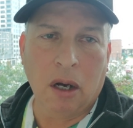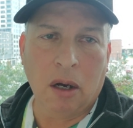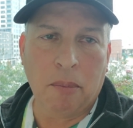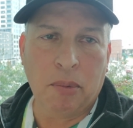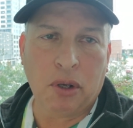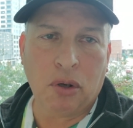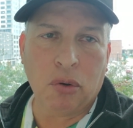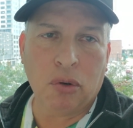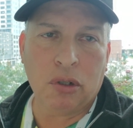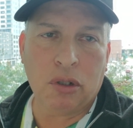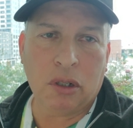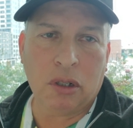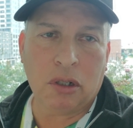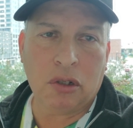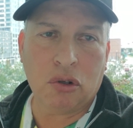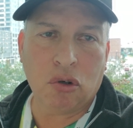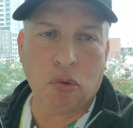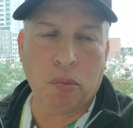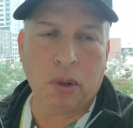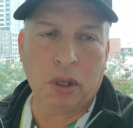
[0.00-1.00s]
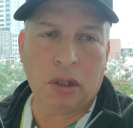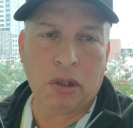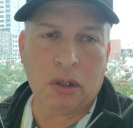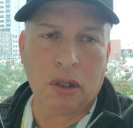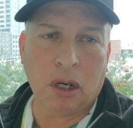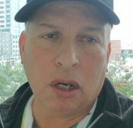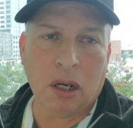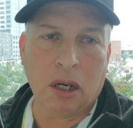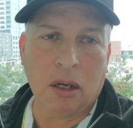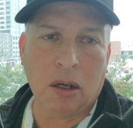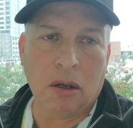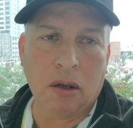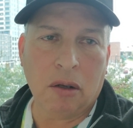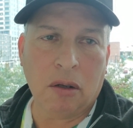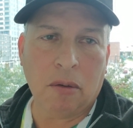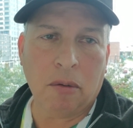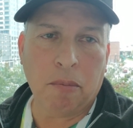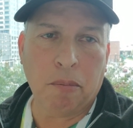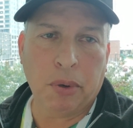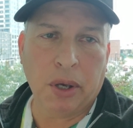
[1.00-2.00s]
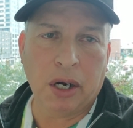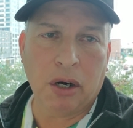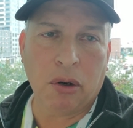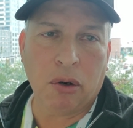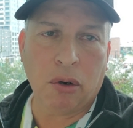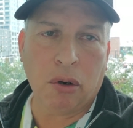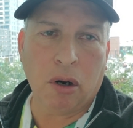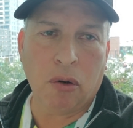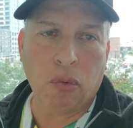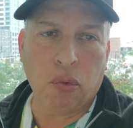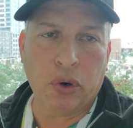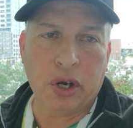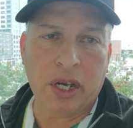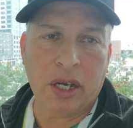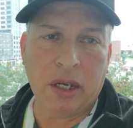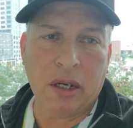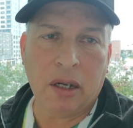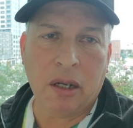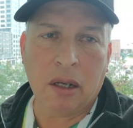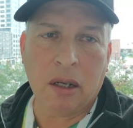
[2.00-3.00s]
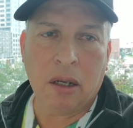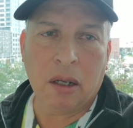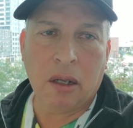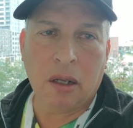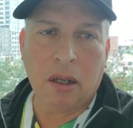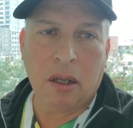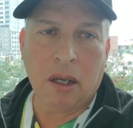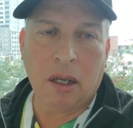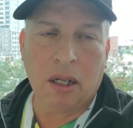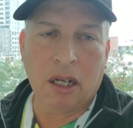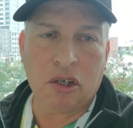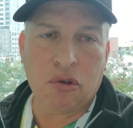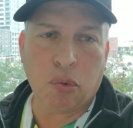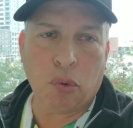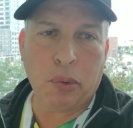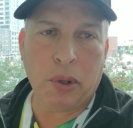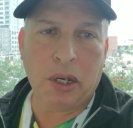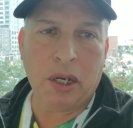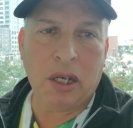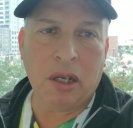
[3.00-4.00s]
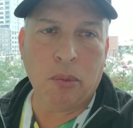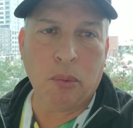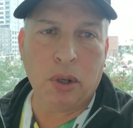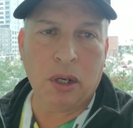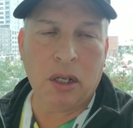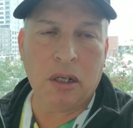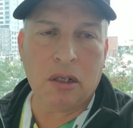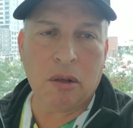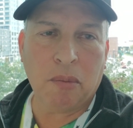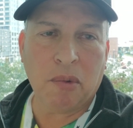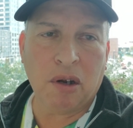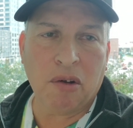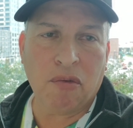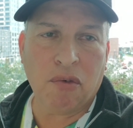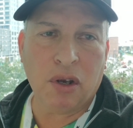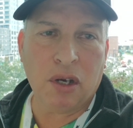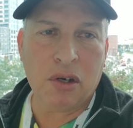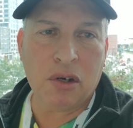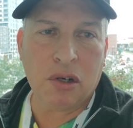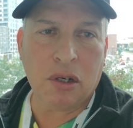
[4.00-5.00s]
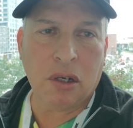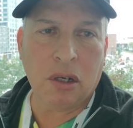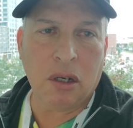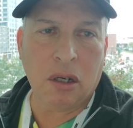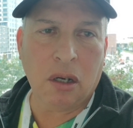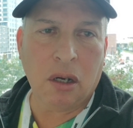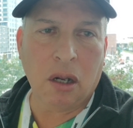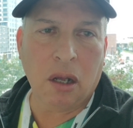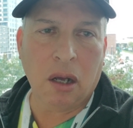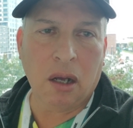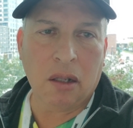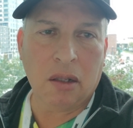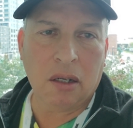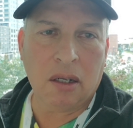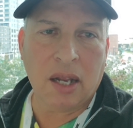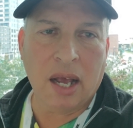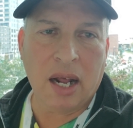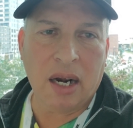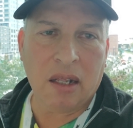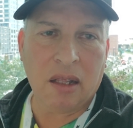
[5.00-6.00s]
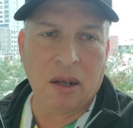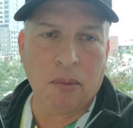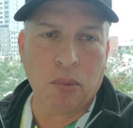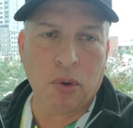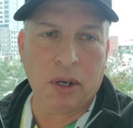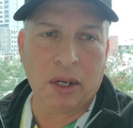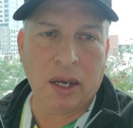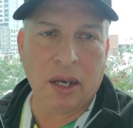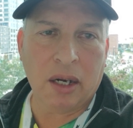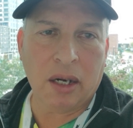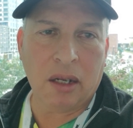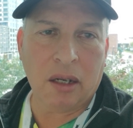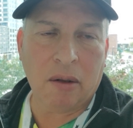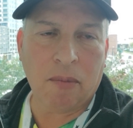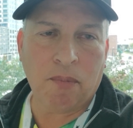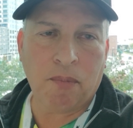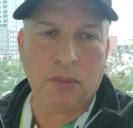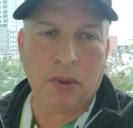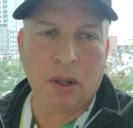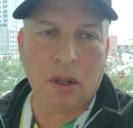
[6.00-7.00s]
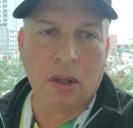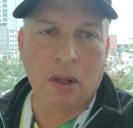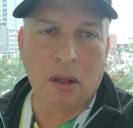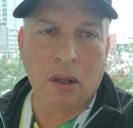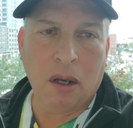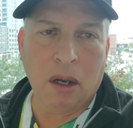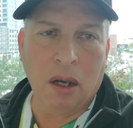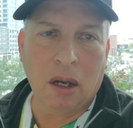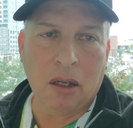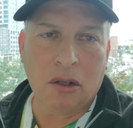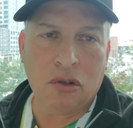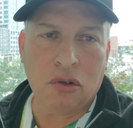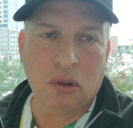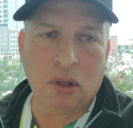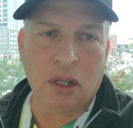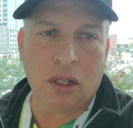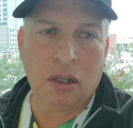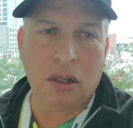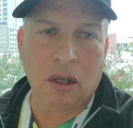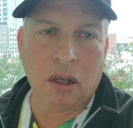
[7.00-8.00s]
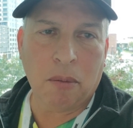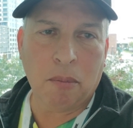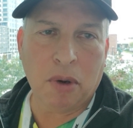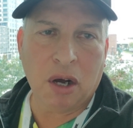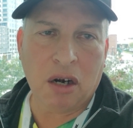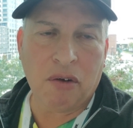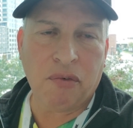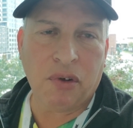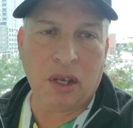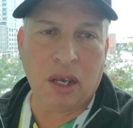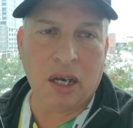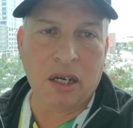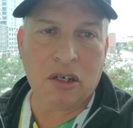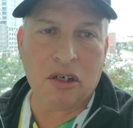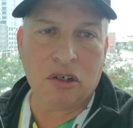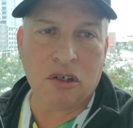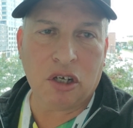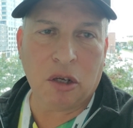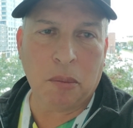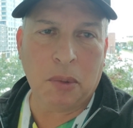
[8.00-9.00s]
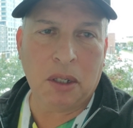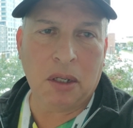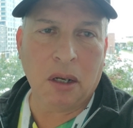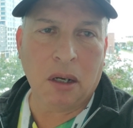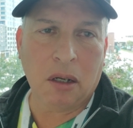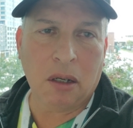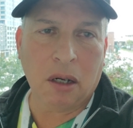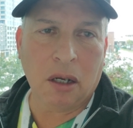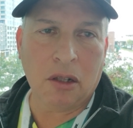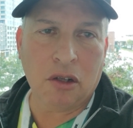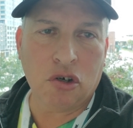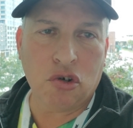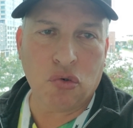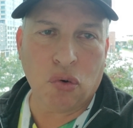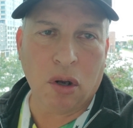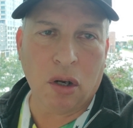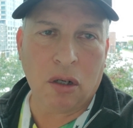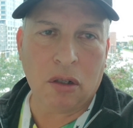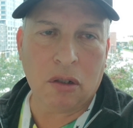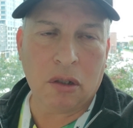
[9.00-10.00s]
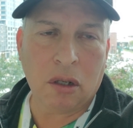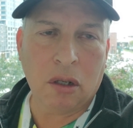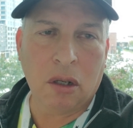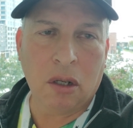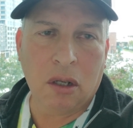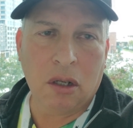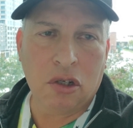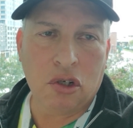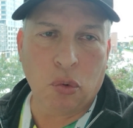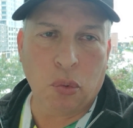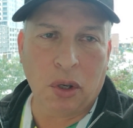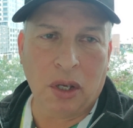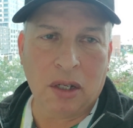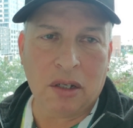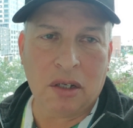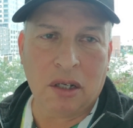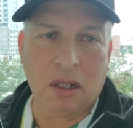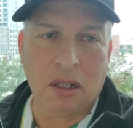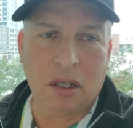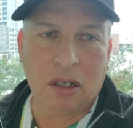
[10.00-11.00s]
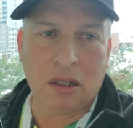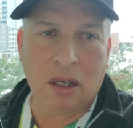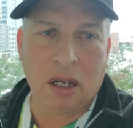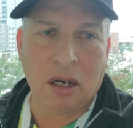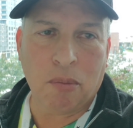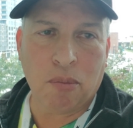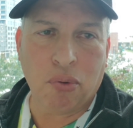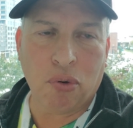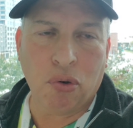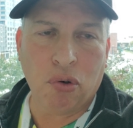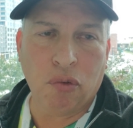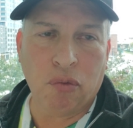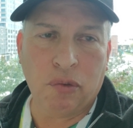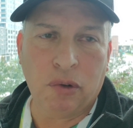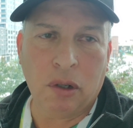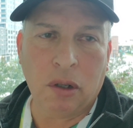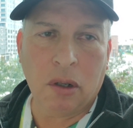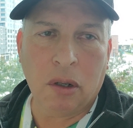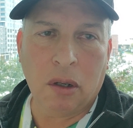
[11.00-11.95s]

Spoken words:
Because it's so much better a read, and that's what we need. We need some innovation in the data that we're getting so that the modifications can be done on the drugs so we can see these get approved.